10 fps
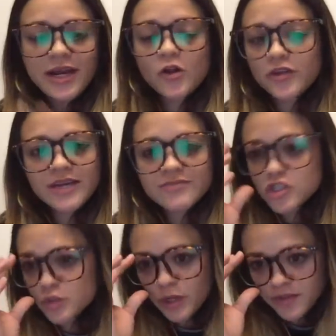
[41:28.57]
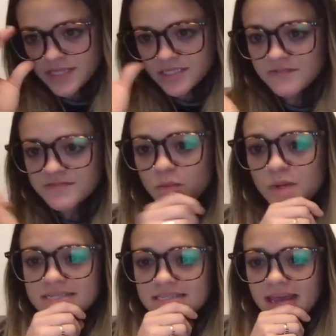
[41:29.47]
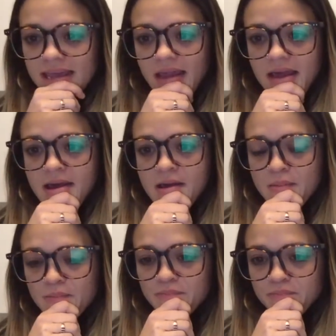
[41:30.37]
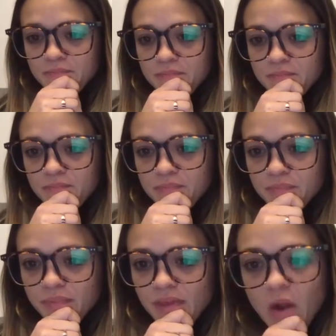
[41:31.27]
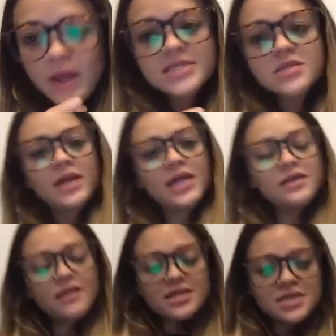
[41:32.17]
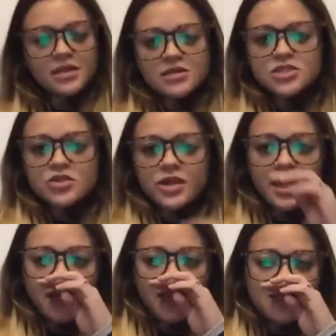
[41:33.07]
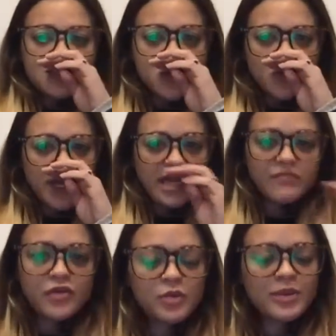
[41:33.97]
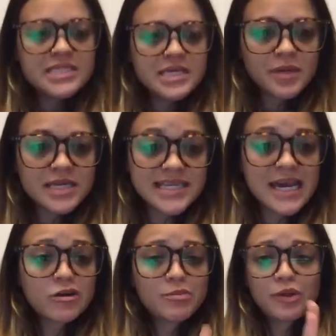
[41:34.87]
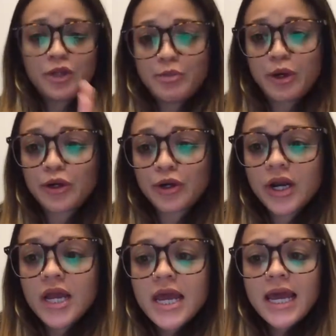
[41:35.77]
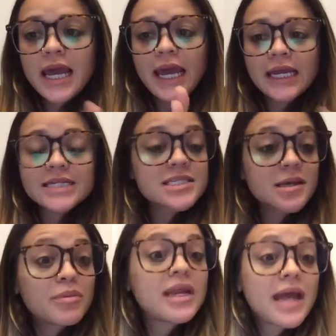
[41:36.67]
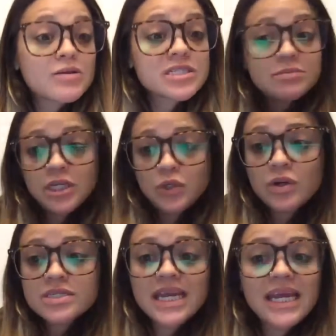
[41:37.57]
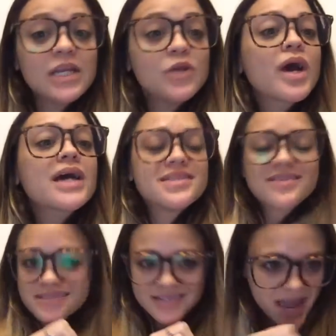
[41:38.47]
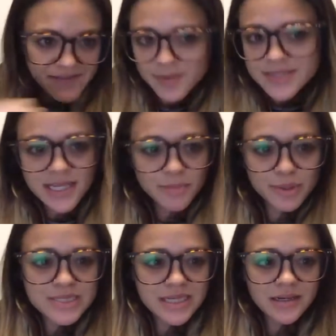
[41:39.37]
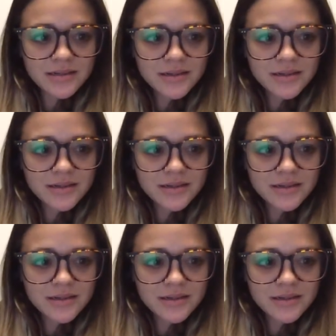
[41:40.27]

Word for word: I only have two more things left I want to say. Um, okay, so in this industry, it is okay for you to be somebody's accountability partner and somebody else to be yours. And you guys, it doesn't have to be the same person.